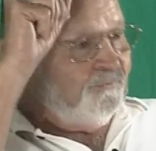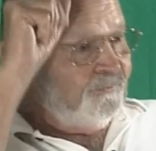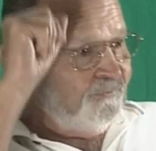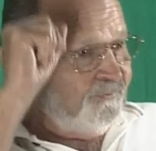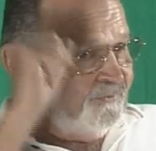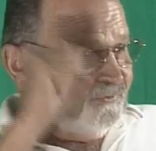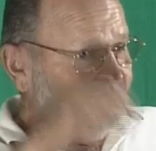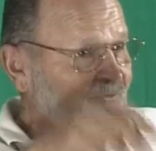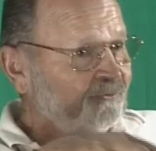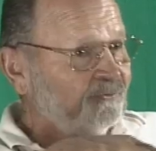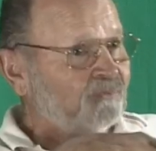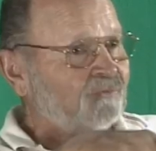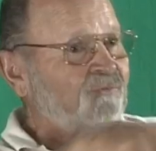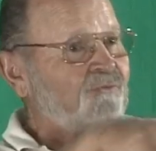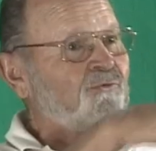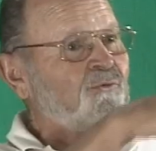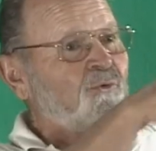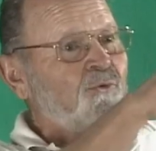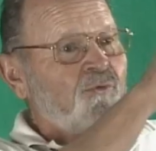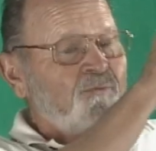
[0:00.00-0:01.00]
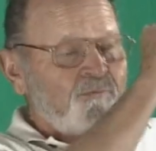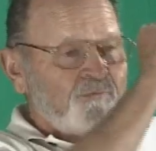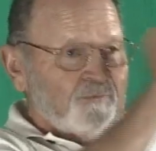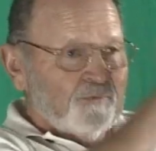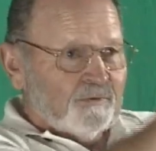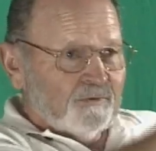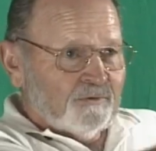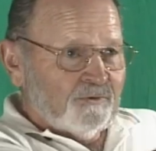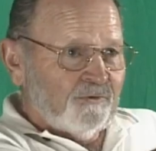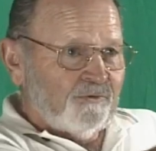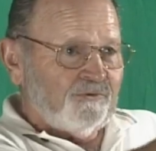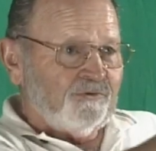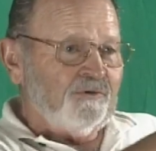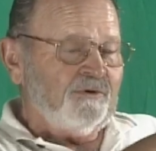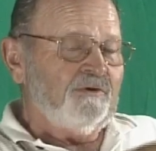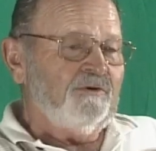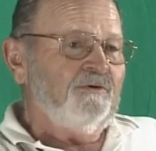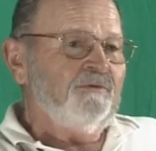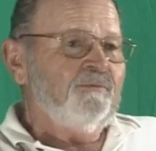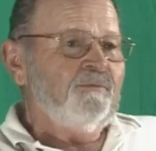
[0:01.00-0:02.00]
Central School,
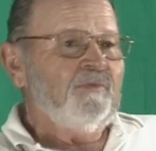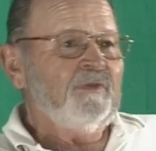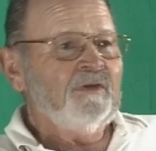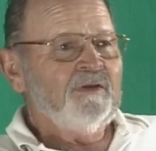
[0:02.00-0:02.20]
Leuzinger,